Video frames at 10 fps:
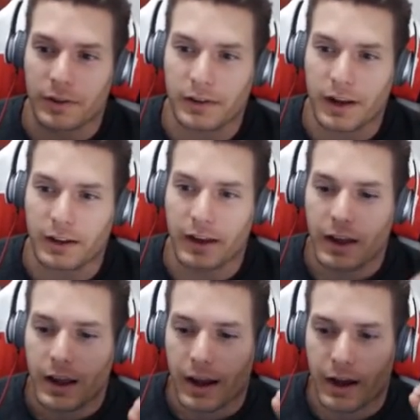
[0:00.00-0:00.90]
in the deck,
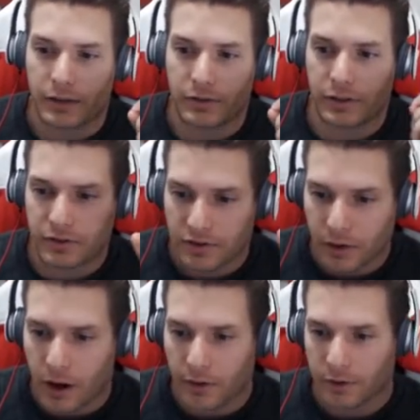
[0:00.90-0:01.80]
and I see it
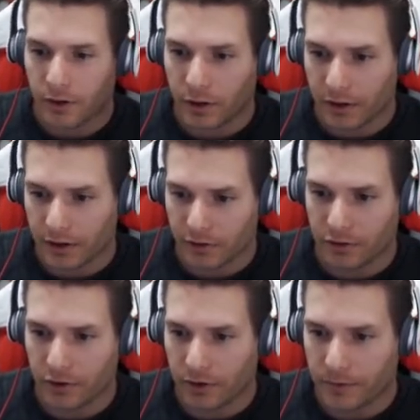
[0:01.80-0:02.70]
so often. Okay, this
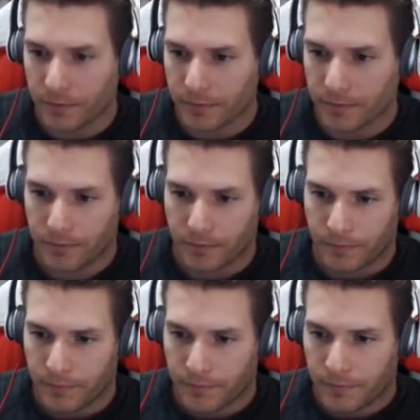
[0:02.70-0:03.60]
is good.
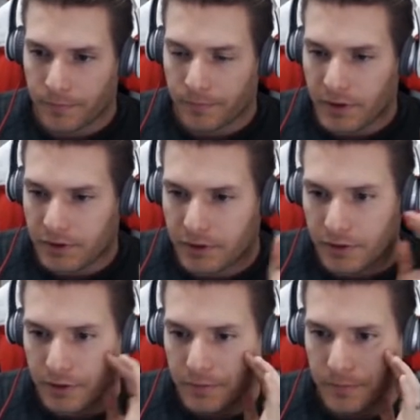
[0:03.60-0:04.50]
This is good.